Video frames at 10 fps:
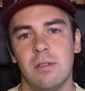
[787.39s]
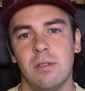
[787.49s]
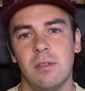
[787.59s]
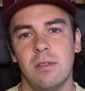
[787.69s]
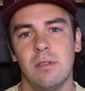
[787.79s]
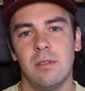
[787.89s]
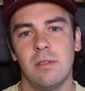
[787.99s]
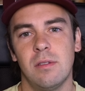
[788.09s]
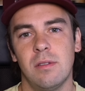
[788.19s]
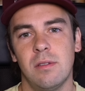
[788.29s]

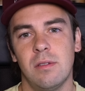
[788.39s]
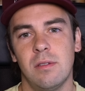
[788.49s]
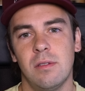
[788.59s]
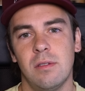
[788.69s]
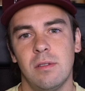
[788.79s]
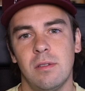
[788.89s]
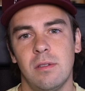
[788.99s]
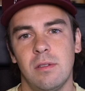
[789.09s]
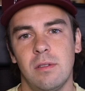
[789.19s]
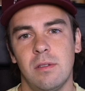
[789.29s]

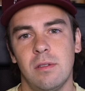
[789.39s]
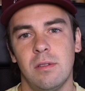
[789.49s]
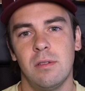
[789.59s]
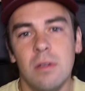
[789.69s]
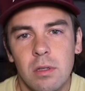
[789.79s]
(no one is talking)